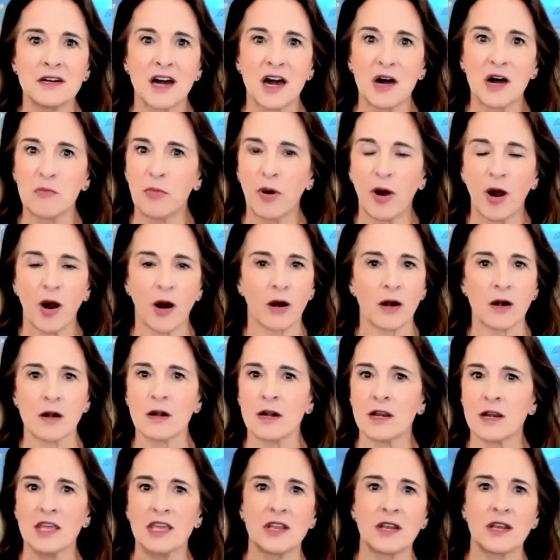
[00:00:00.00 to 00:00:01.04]
a
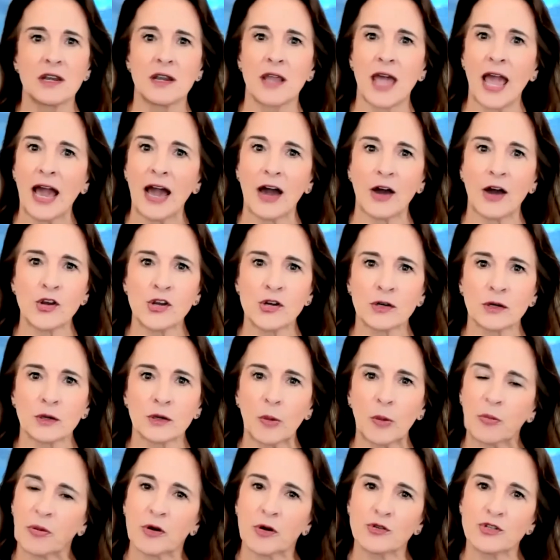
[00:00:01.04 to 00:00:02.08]
part in how you're
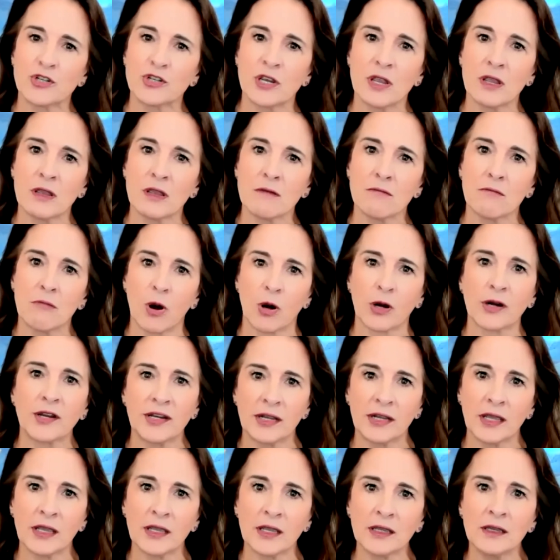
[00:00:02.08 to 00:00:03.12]
approaching
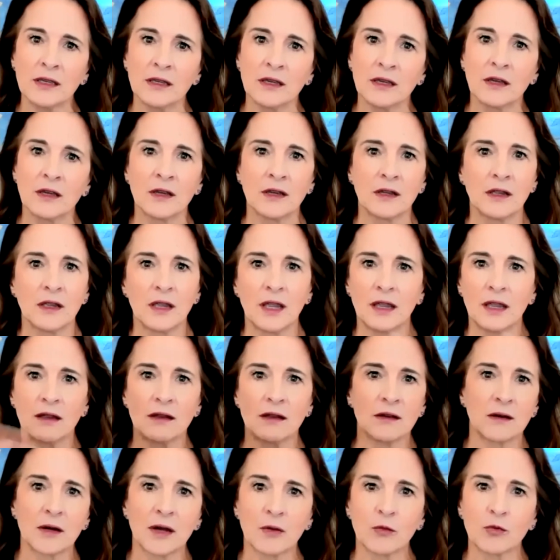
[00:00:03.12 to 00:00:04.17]
marketing
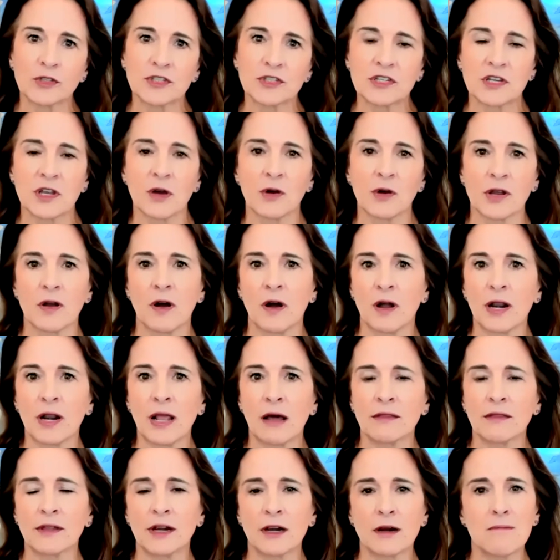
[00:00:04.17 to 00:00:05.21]
and what's going on
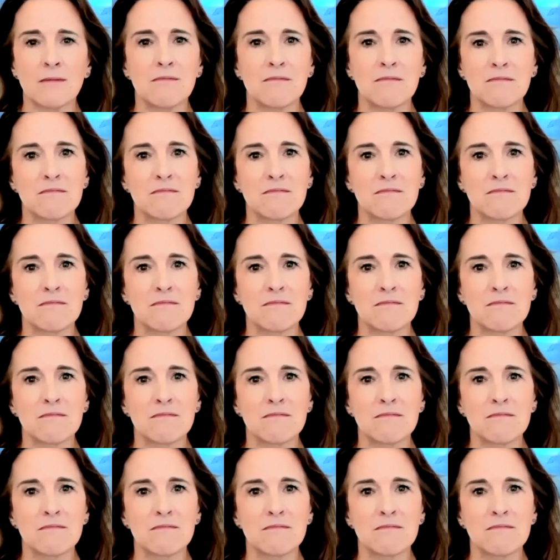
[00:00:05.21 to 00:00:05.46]
out there?